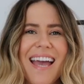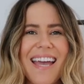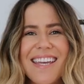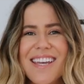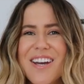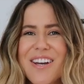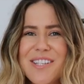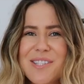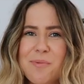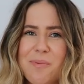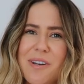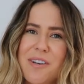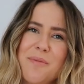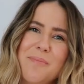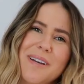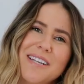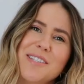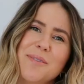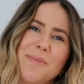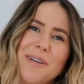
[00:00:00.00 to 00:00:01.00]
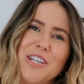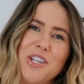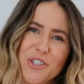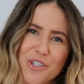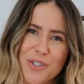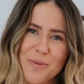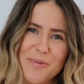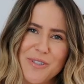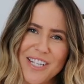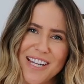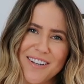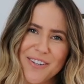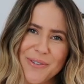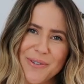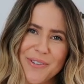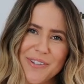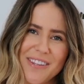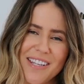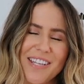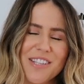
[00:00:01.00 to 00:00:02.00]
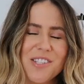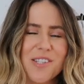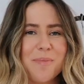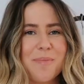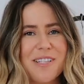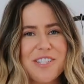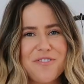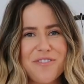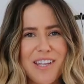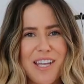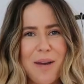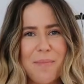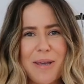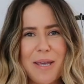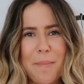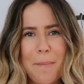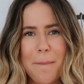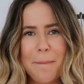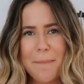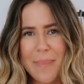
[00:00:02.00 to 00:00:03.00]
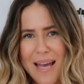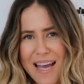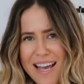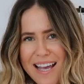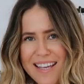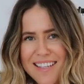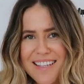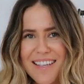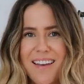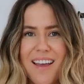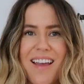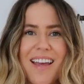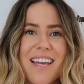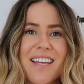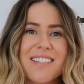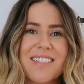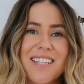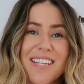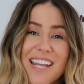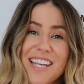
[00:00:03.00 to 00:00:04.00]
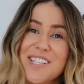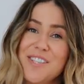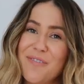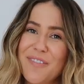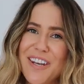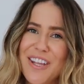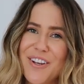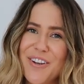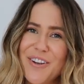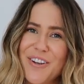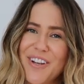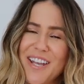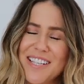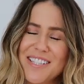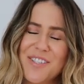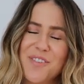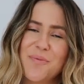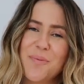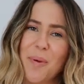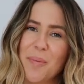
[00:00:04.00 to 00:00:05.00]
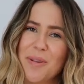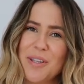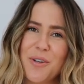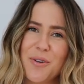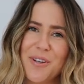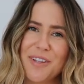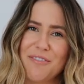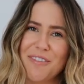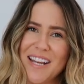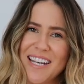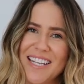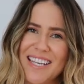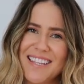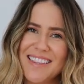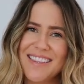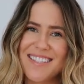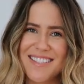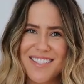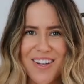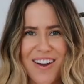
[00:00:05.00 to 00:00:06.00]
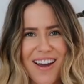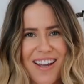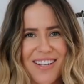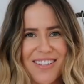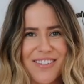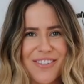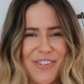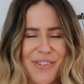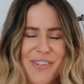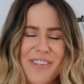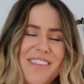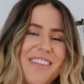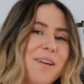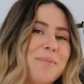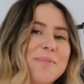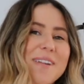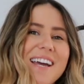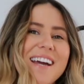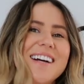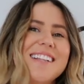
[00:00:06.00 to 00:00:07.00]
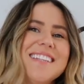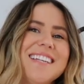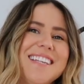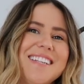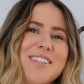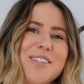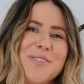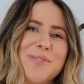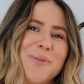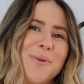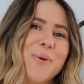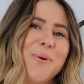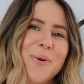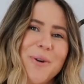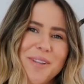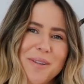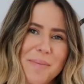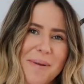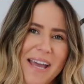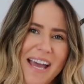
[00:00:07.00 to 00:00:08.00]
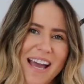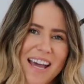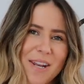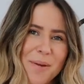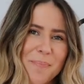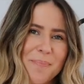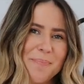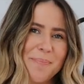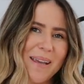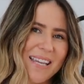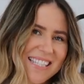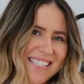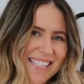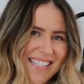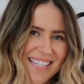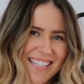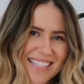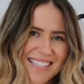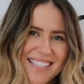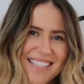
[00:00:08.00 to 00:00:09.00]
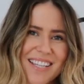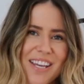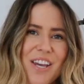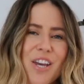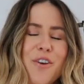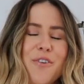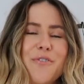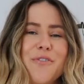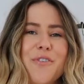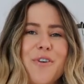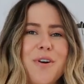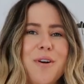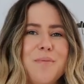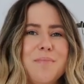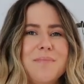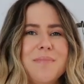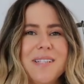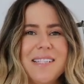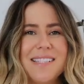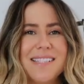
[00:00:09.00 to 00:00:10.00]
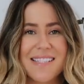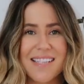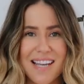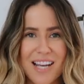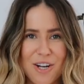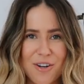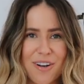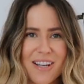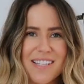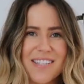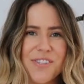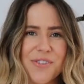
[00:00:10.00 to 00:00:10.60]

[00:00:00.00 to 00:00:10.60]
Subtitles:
Hey guys, welcome back to my YouTube channel. Thank you so much for coming back. Today's video, as you've probably already read in the title or the thumbnail, it is all about basics from Zara.